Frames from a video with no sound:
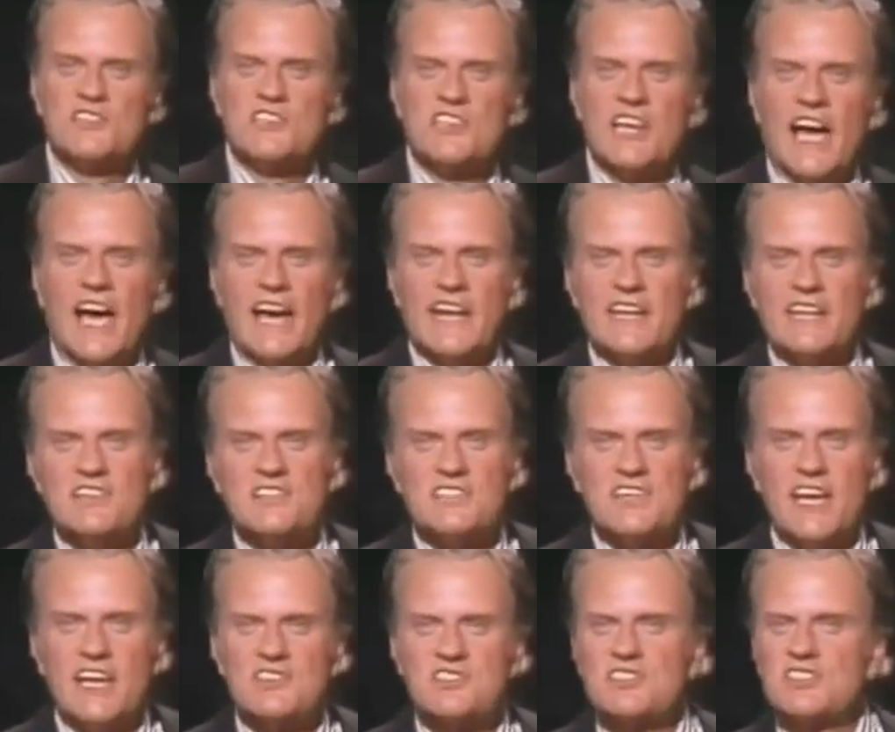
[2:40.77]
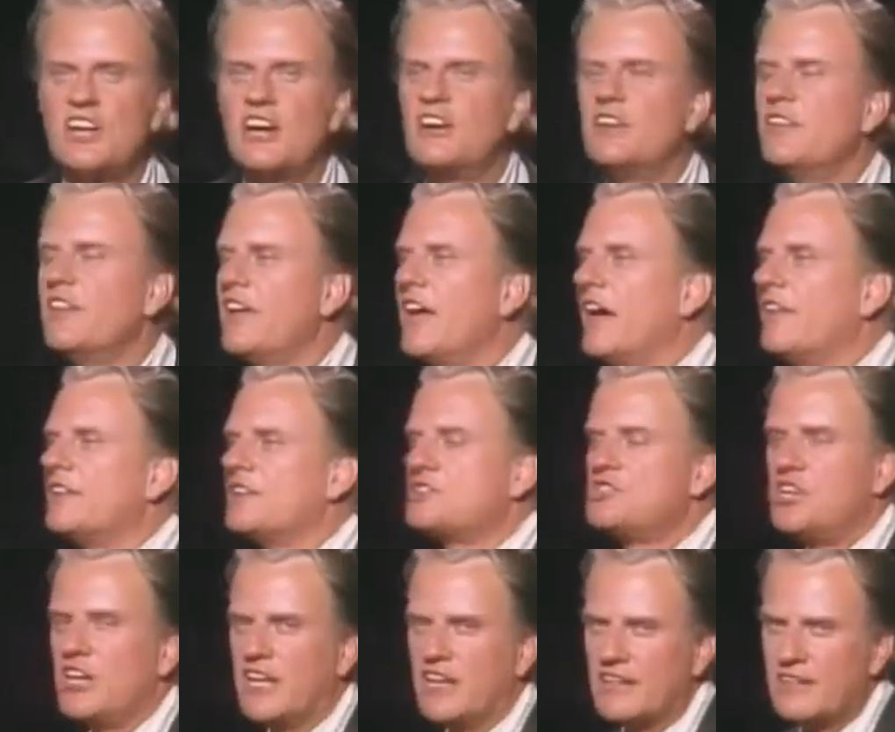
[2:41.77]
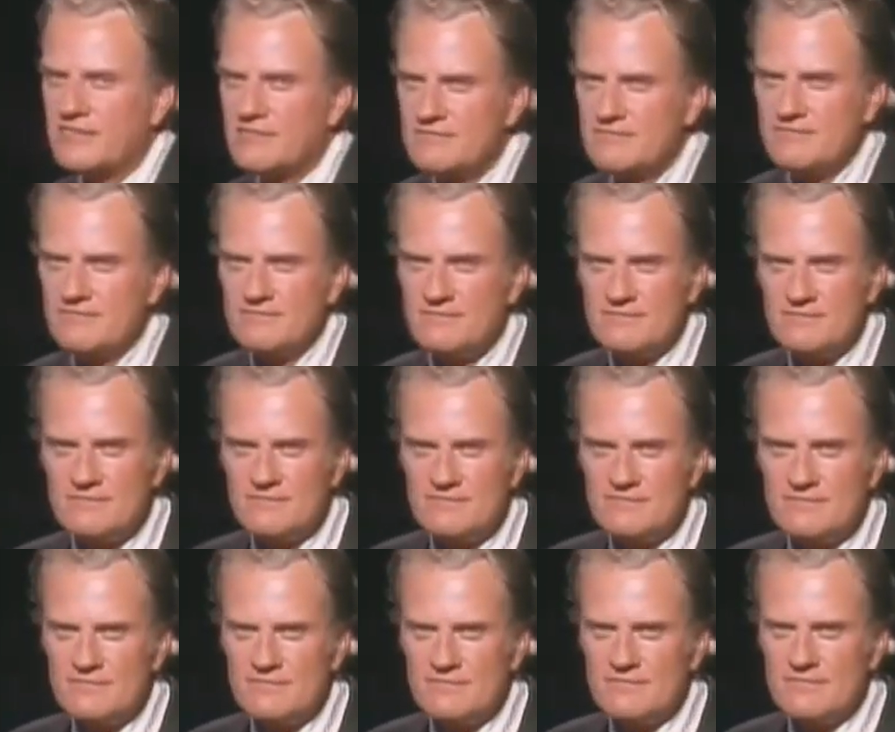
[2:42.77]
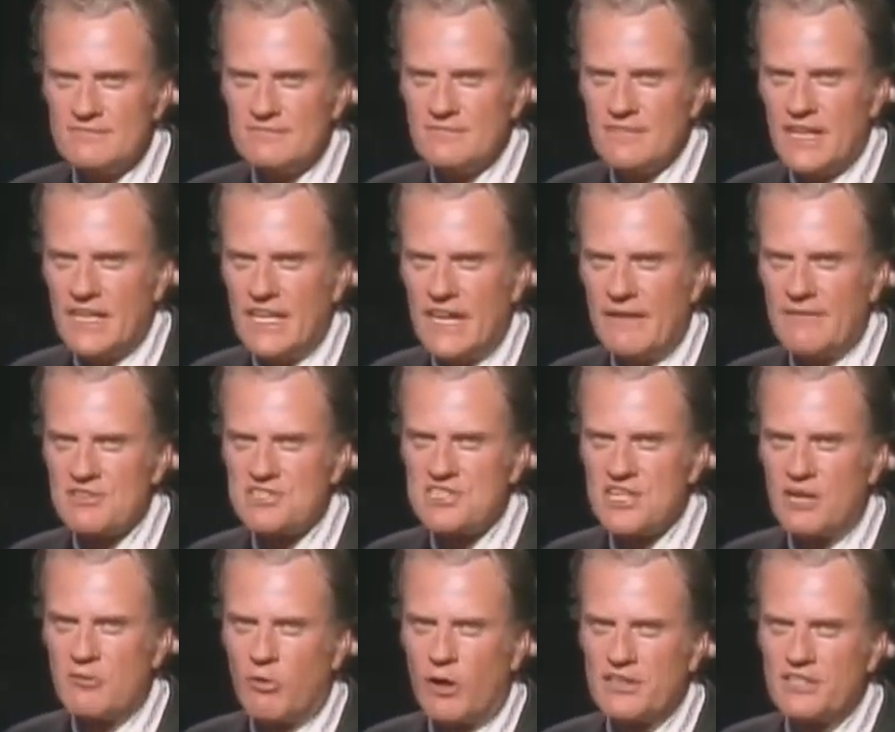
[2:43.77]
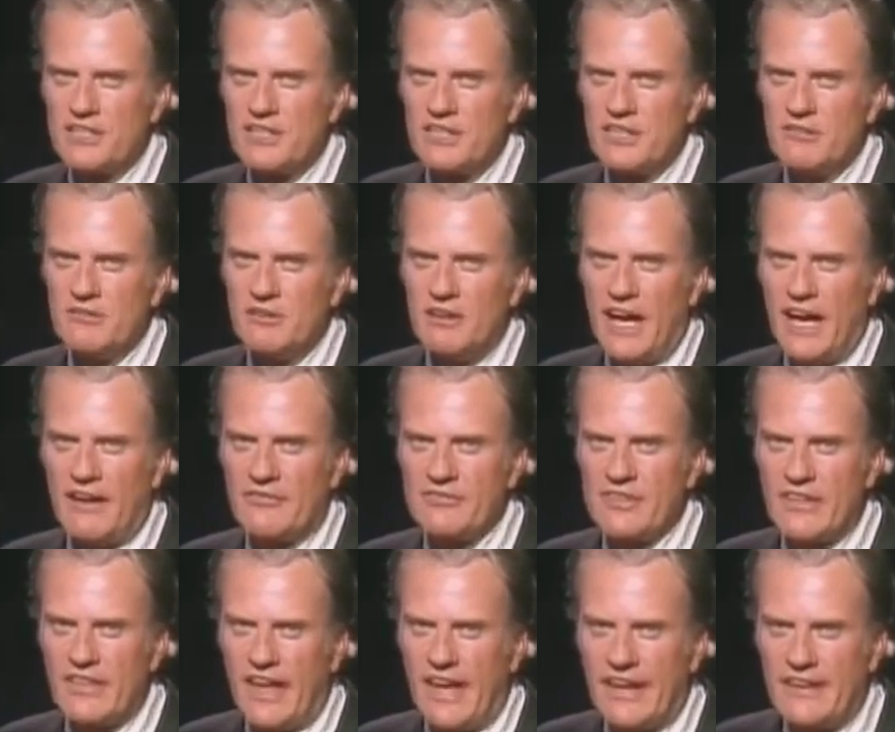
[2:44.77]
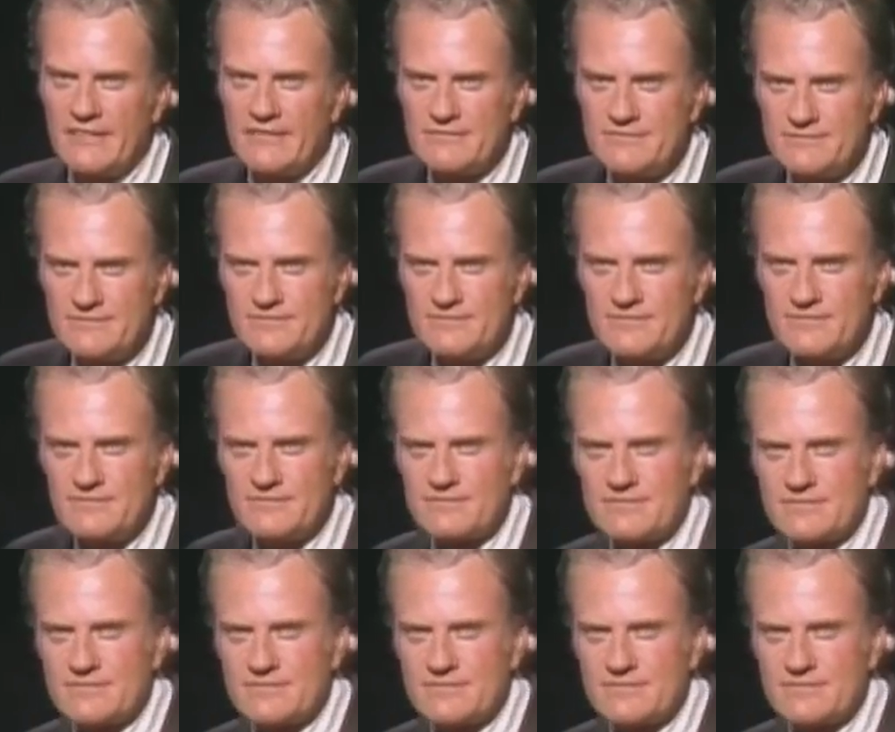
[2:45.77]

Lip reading: side, he says, turn the other cheek. He never said what to do after that.